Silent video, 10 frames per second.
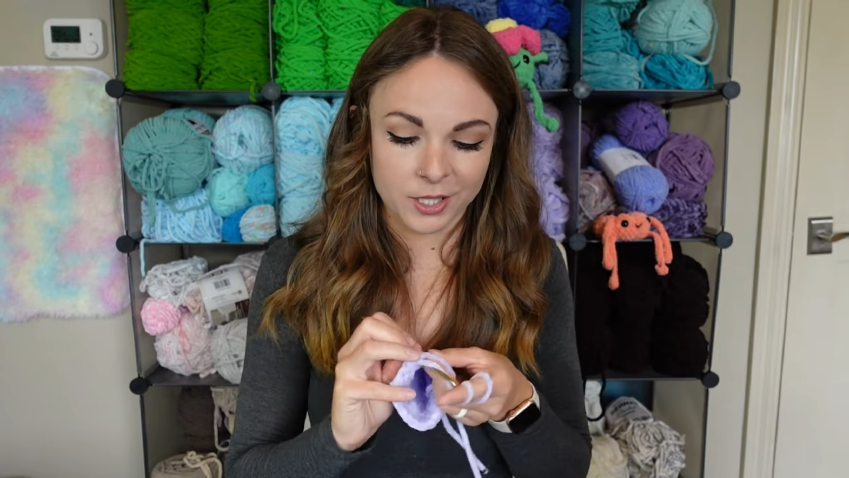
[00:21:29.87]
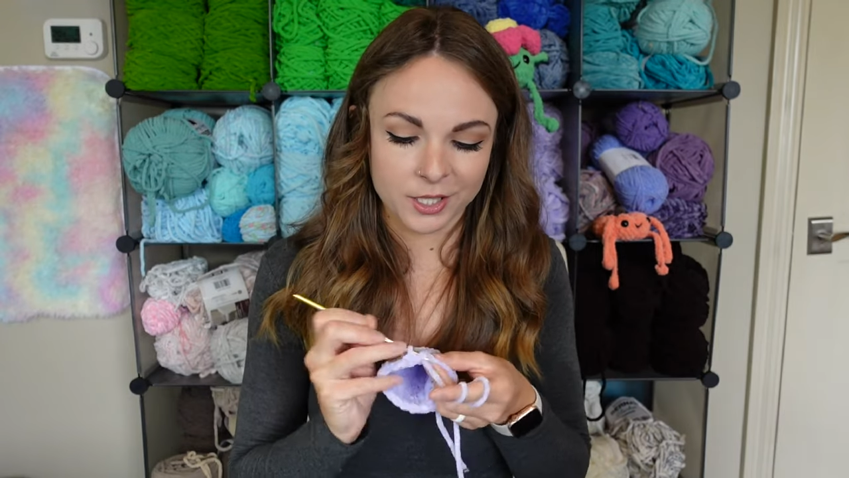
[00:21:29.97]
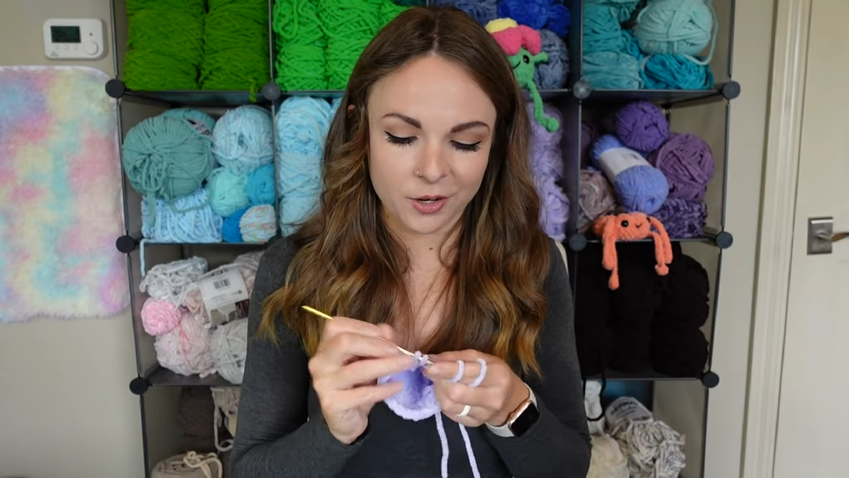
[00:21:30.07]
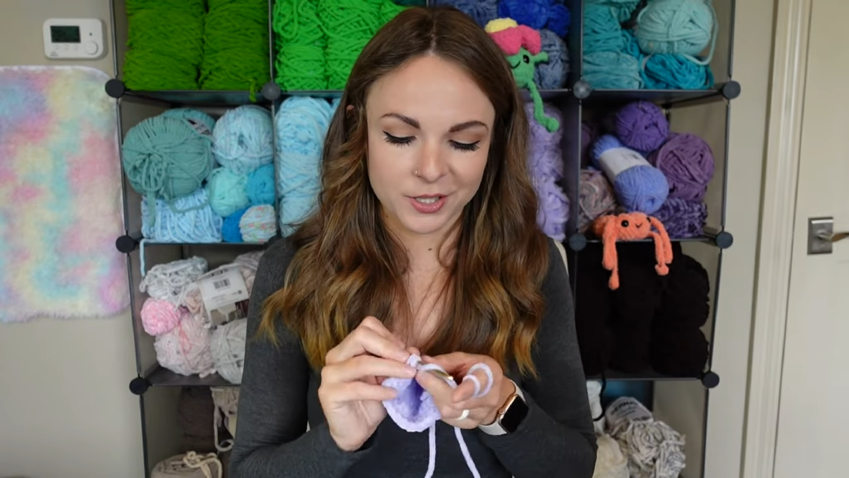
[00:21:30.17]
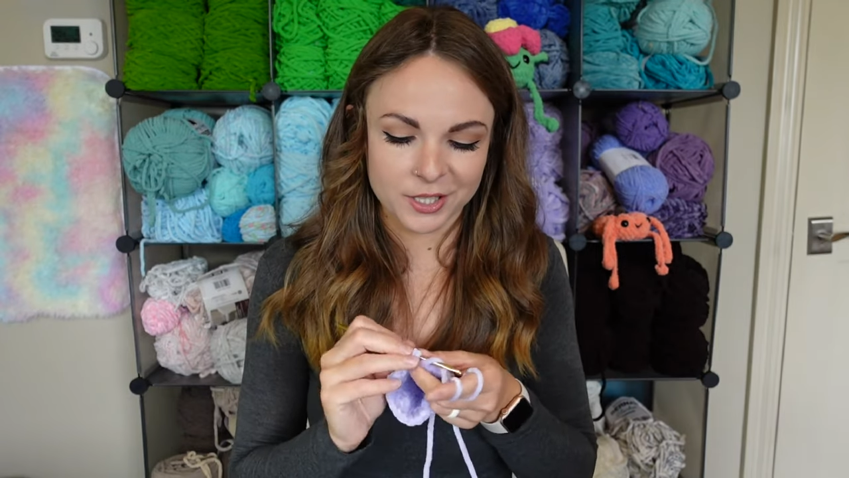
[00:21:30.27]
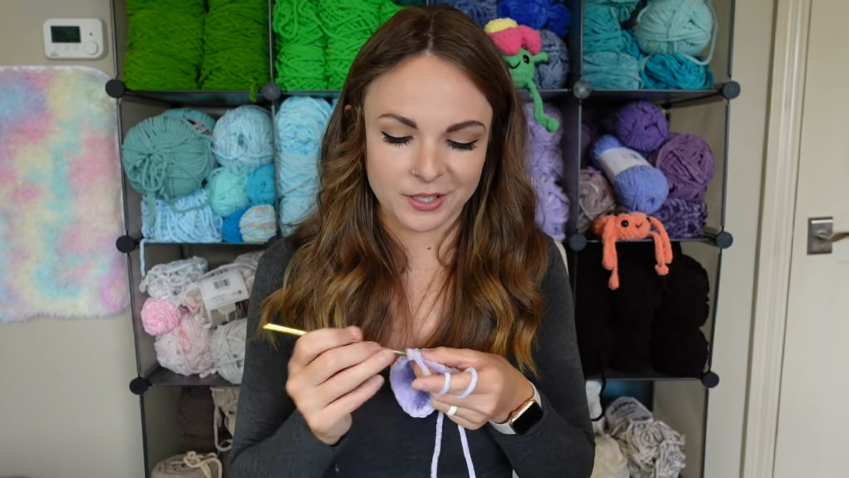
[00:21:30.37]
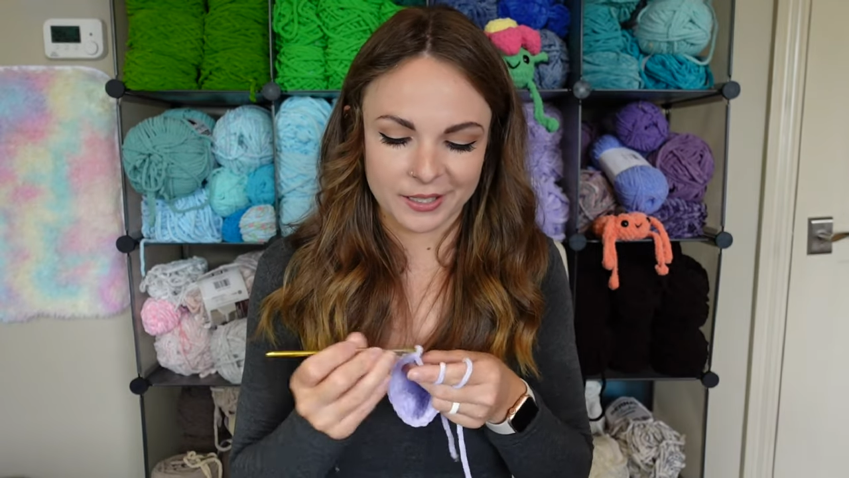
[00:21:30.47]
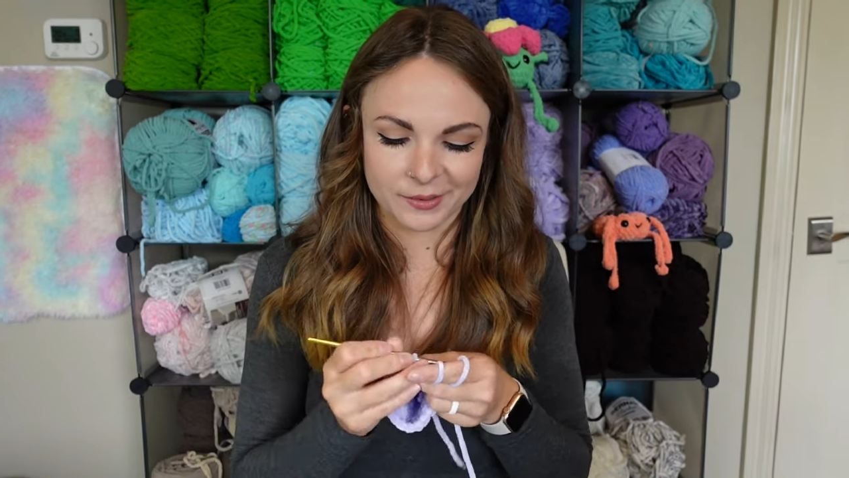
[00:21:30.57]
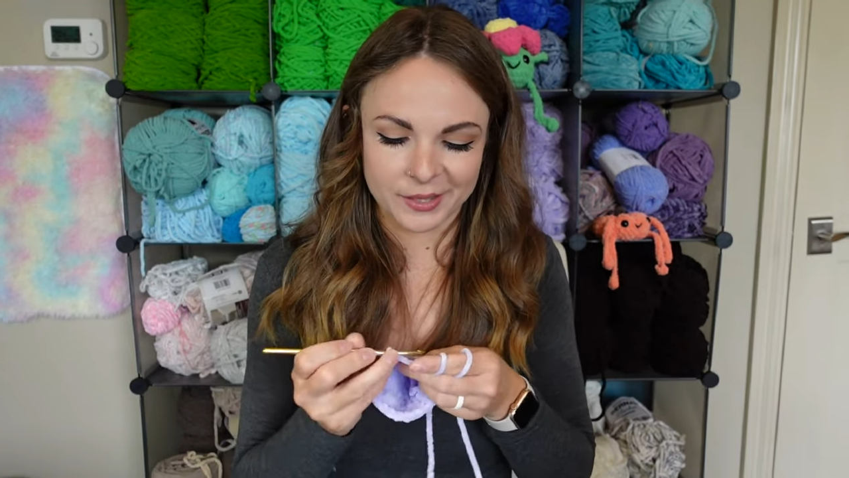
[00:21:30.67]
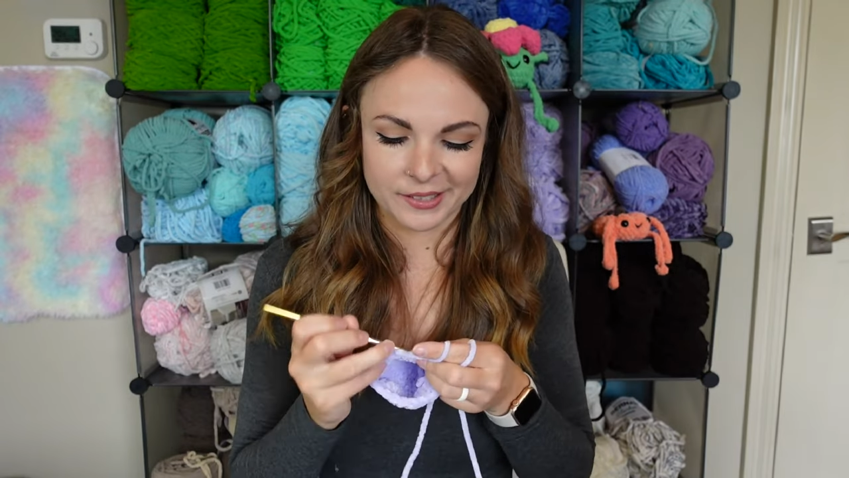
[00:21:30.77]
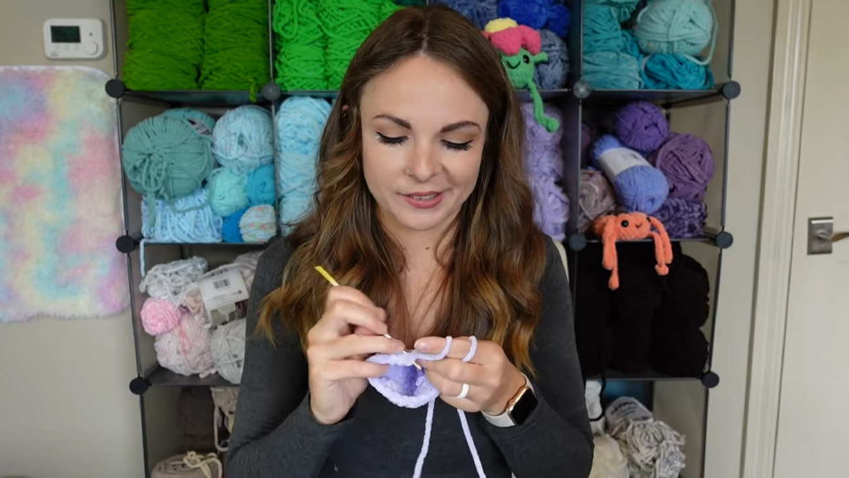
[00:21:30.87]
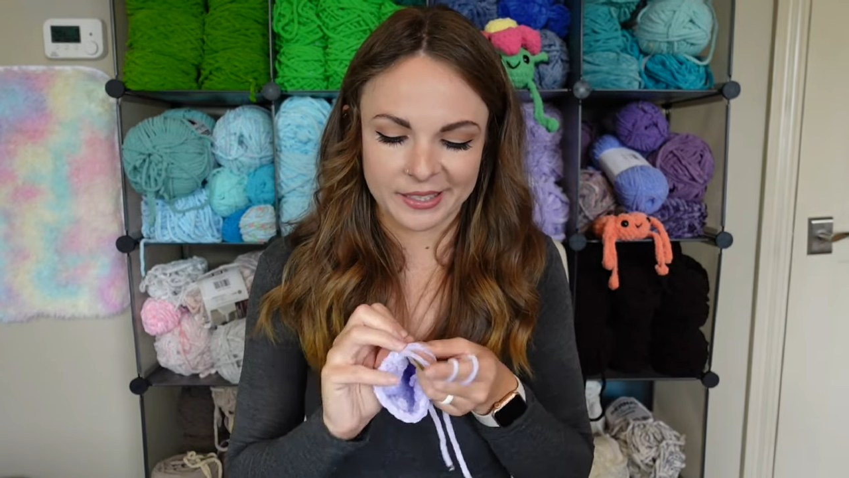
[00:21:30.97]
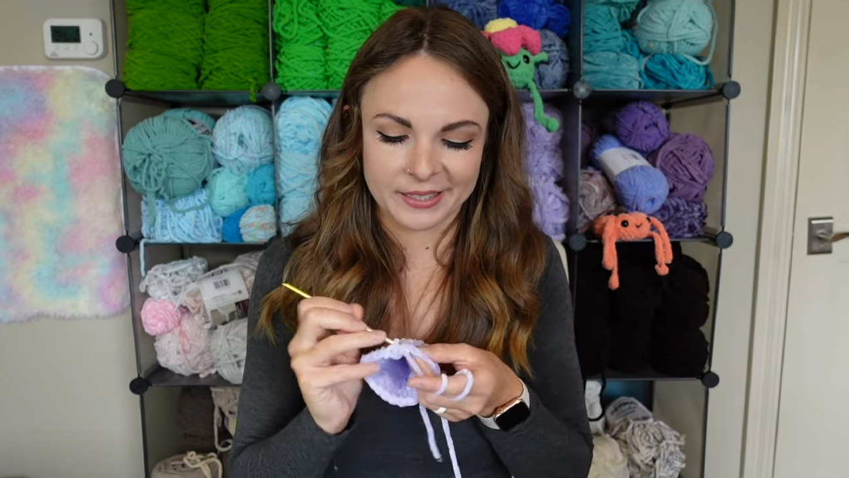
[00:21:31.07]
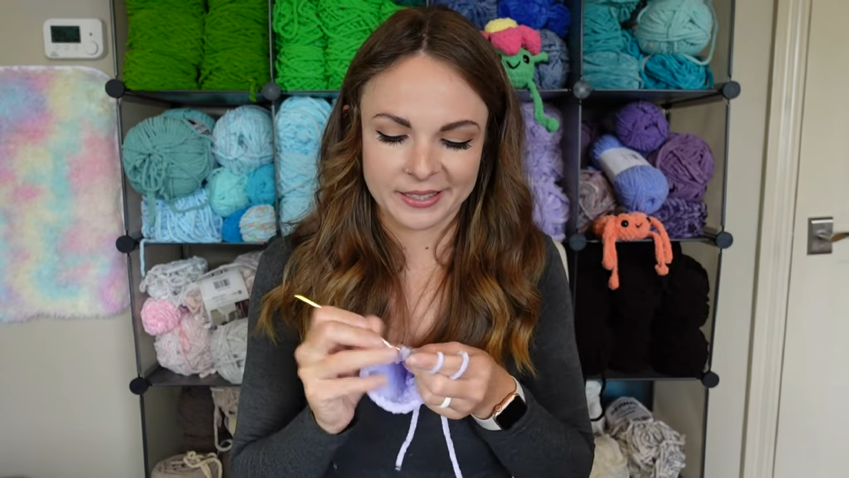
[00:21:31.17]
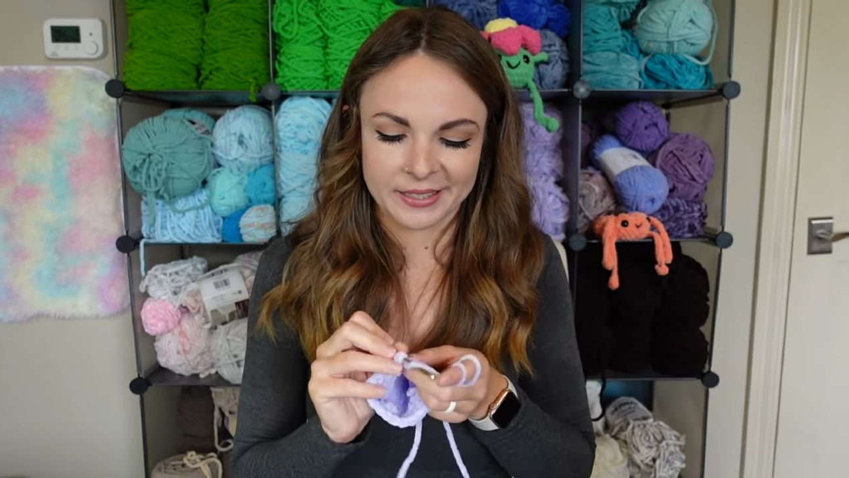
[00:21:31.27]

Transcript: to know what do you guys want to see.